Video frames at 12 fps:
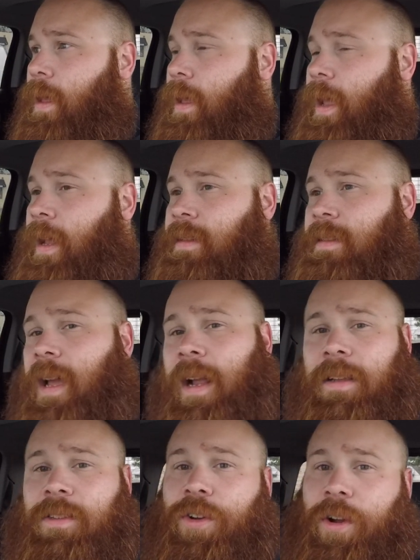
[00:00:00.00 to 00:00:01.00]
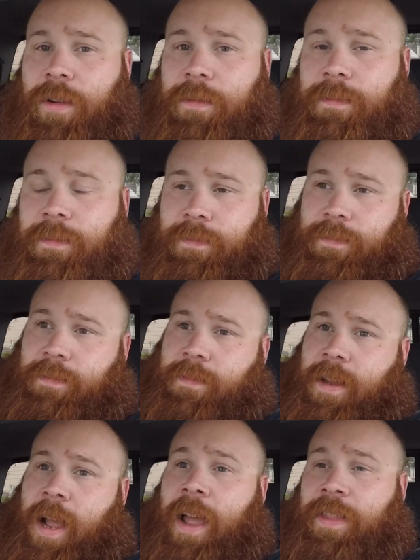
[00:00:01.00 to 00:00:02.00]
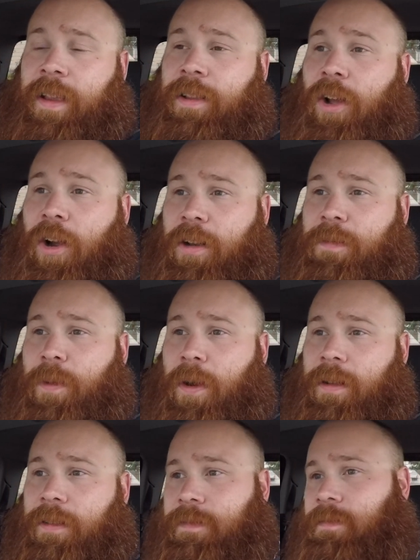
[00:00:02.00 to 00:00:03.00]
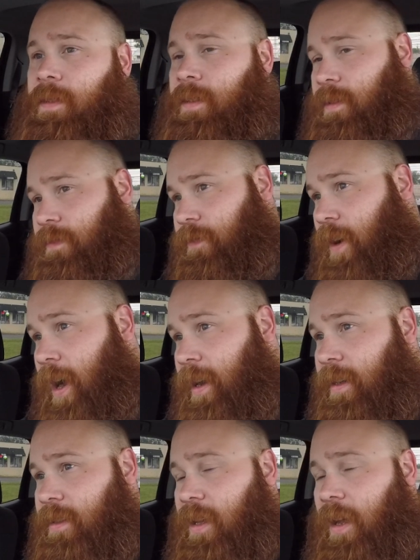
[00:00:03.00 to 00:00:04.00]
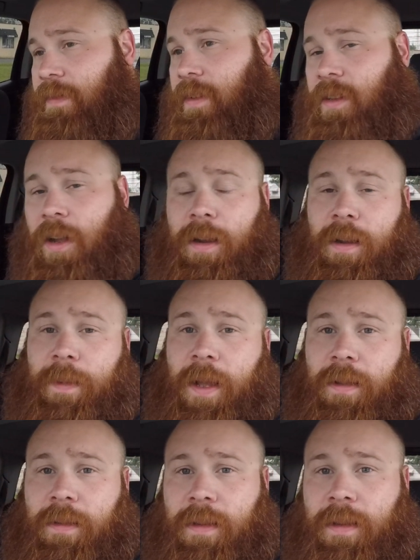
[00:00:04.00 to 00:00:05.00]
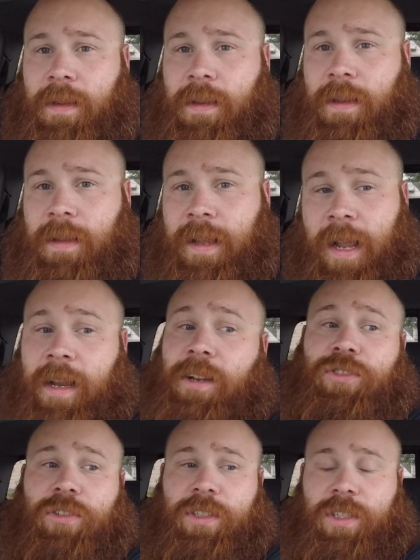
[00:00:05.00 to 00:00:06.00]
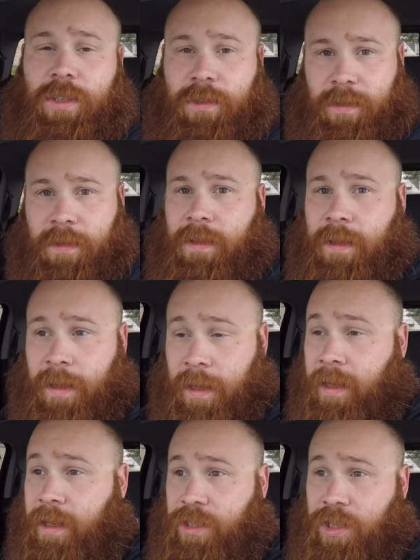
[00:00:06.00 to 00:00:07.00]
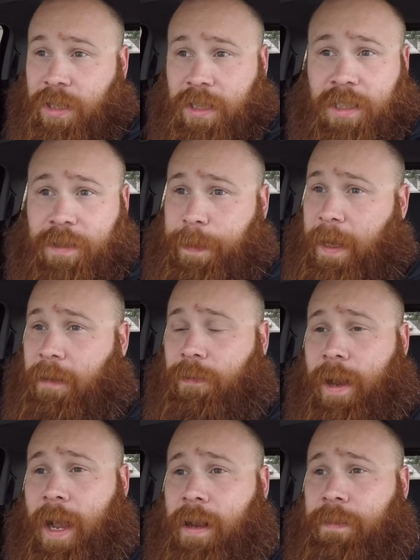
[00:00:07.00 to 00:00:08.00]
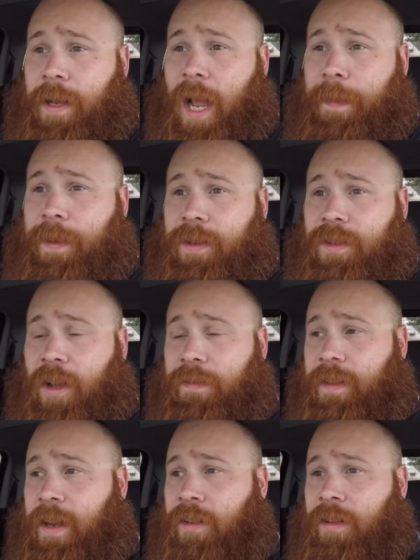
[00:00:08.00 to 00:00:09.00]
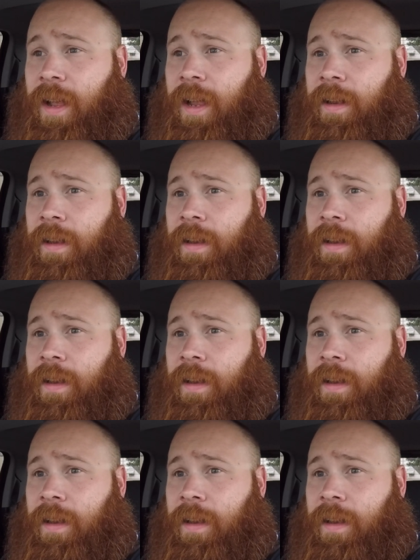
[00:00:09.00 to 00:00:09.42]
it's not as hard. I think the hardest part is finding stuff to talk about that interests you. Because you could just pick random topics off the internet